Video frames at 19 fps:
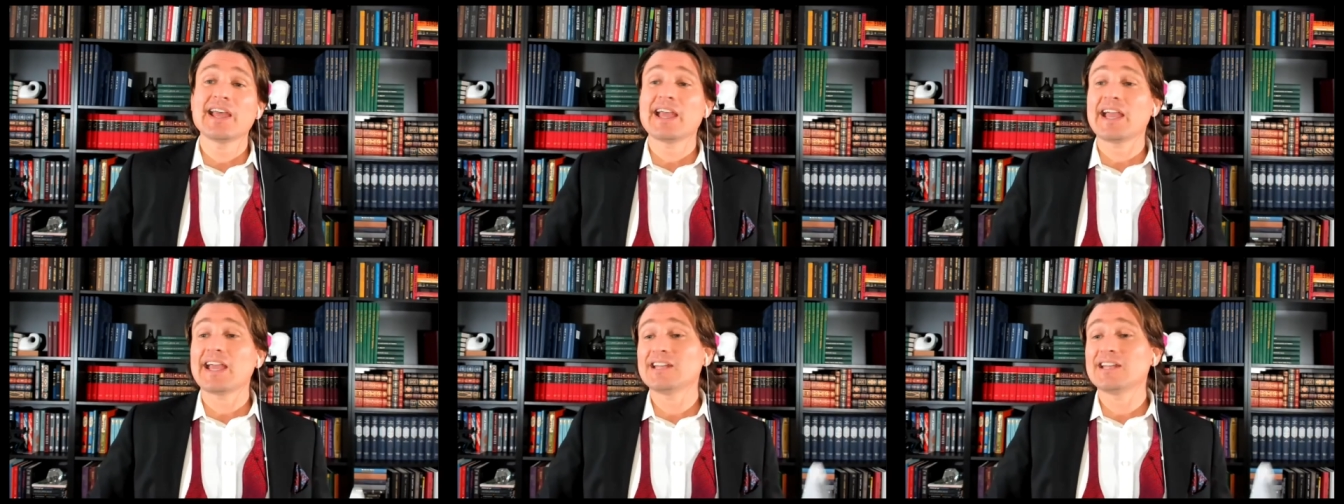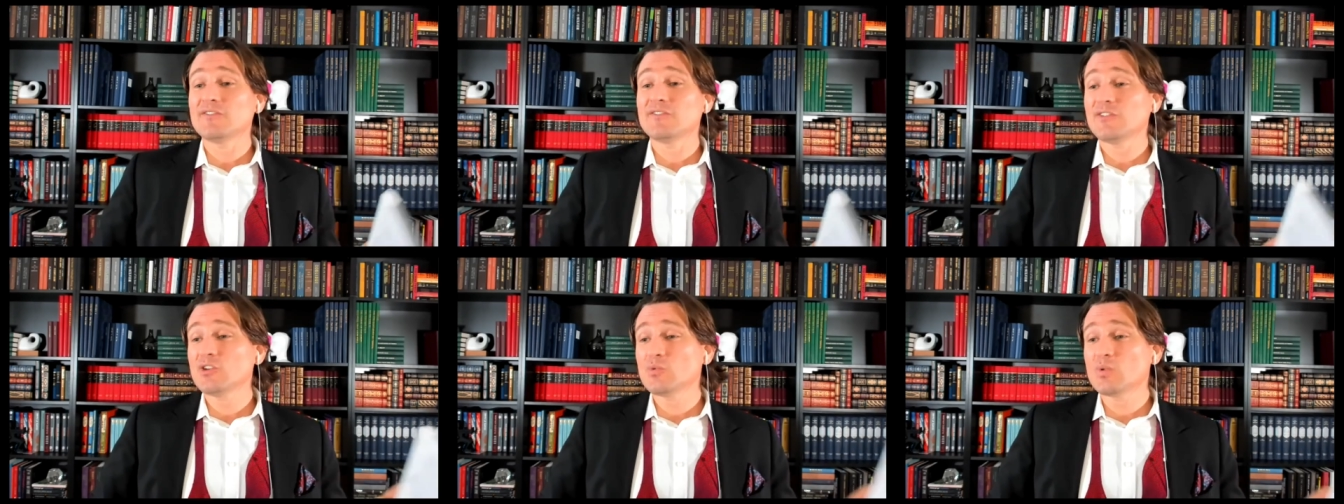And
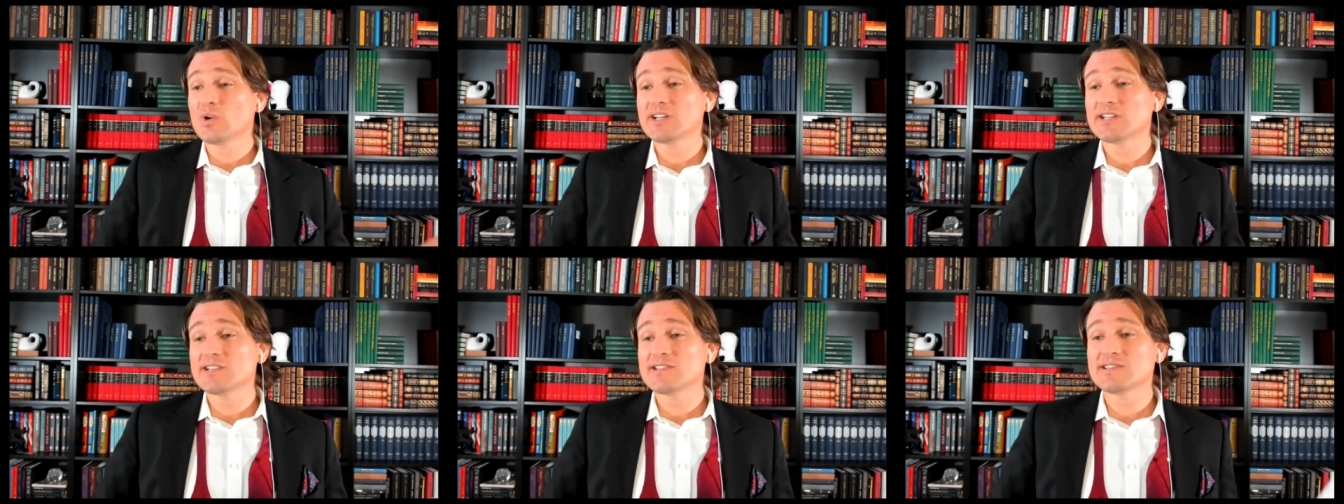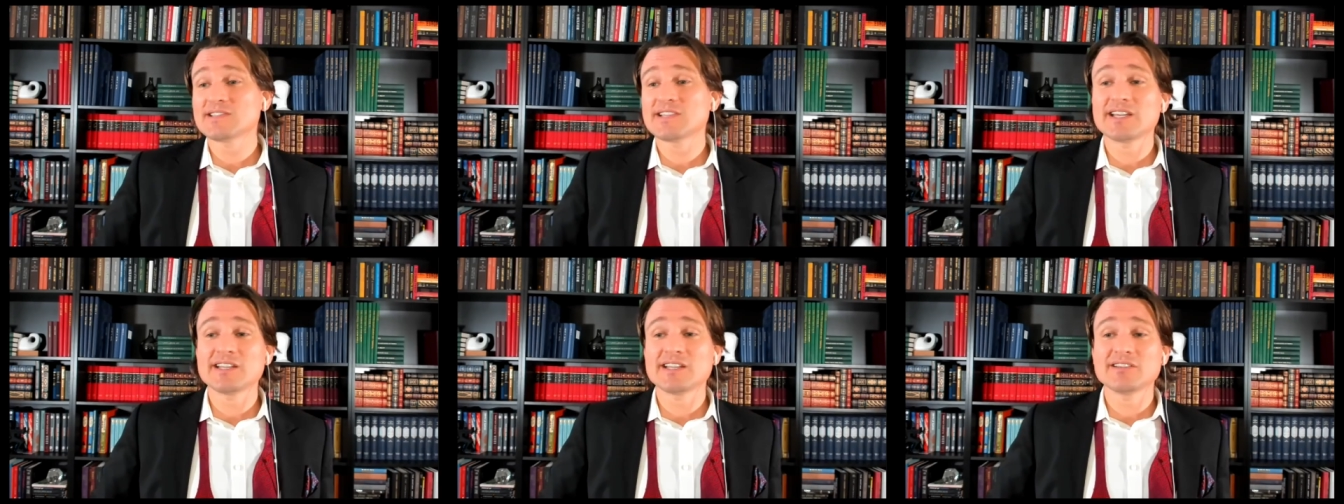if you want to
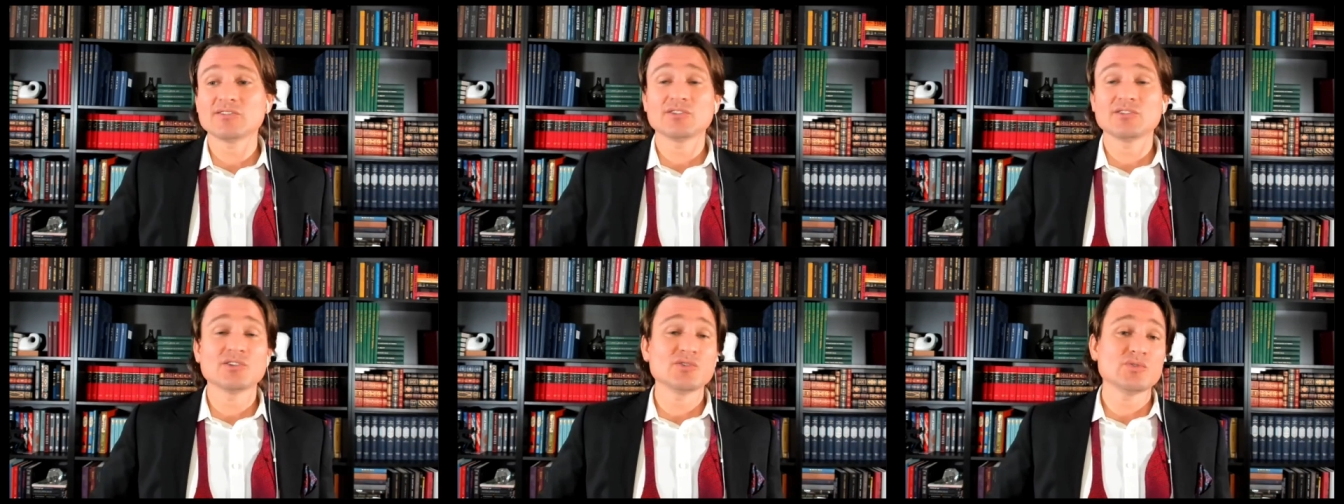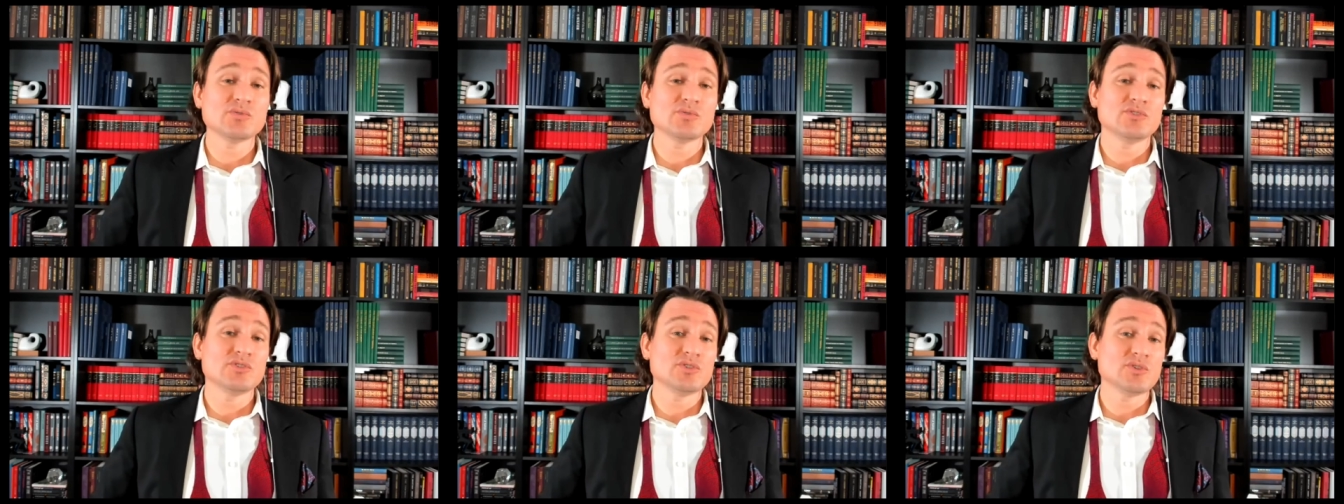send
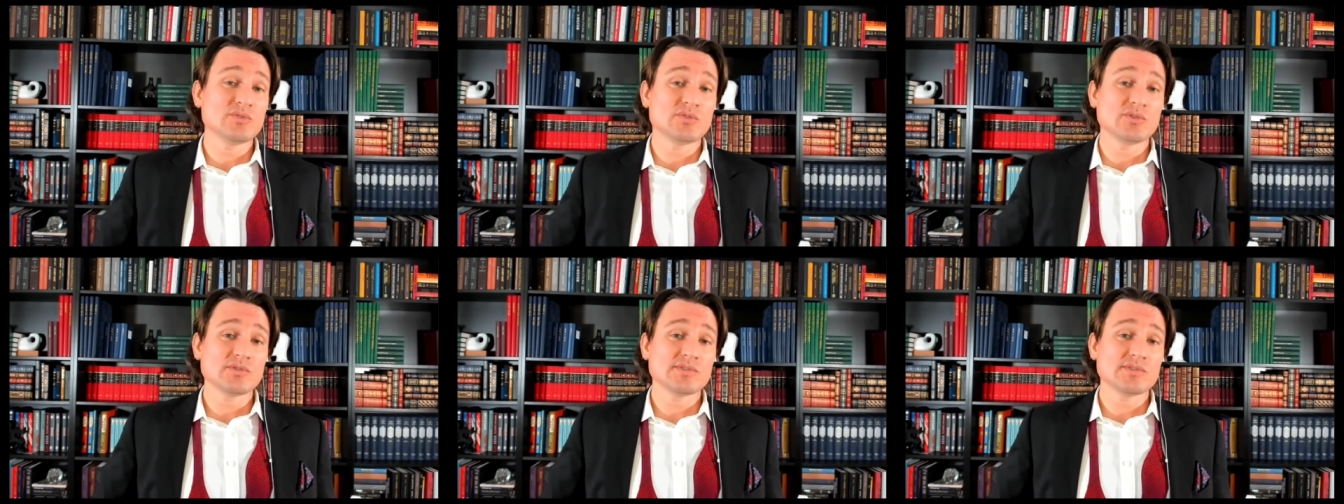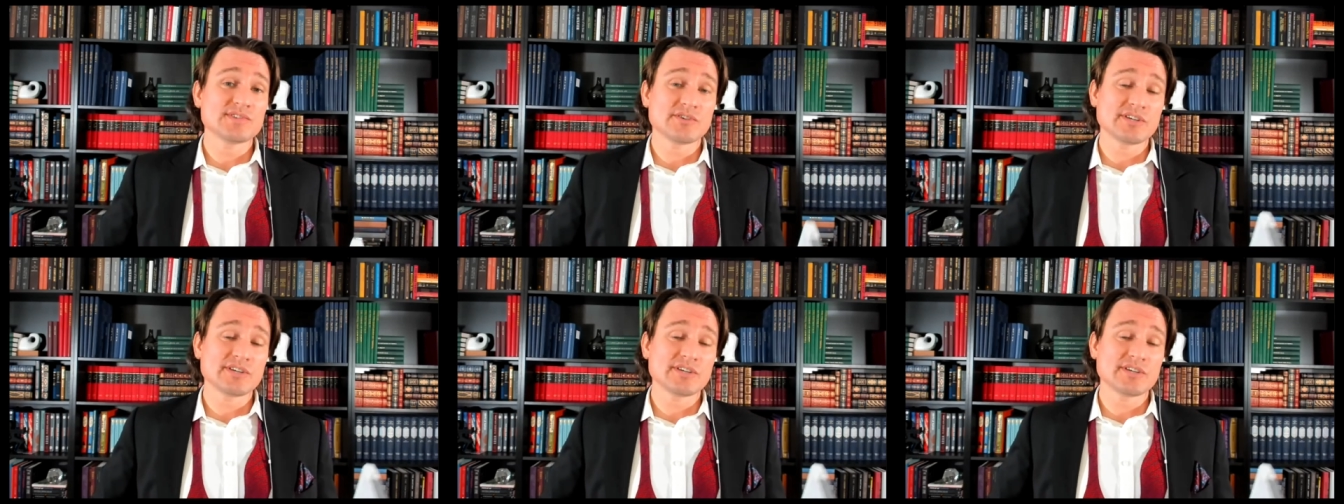lewd doodles or